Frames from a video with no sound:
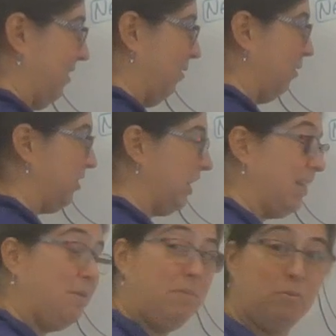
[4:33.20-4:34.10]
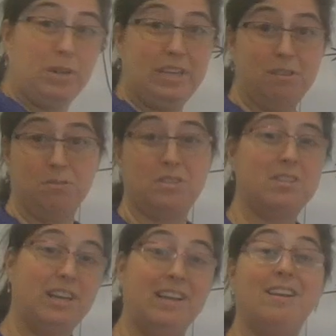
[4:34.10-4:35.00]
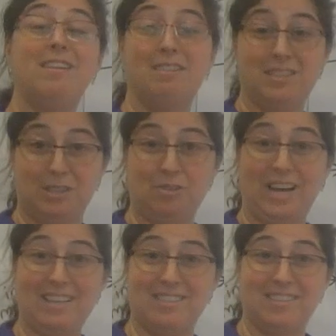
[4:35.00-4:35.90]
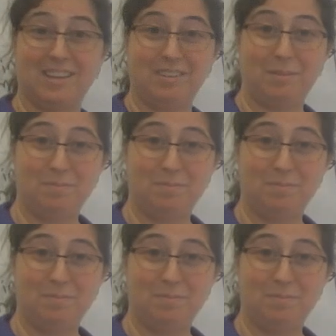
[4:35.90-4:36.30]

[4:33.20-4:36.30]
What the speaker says: which can then be reused in the citric acid cycle.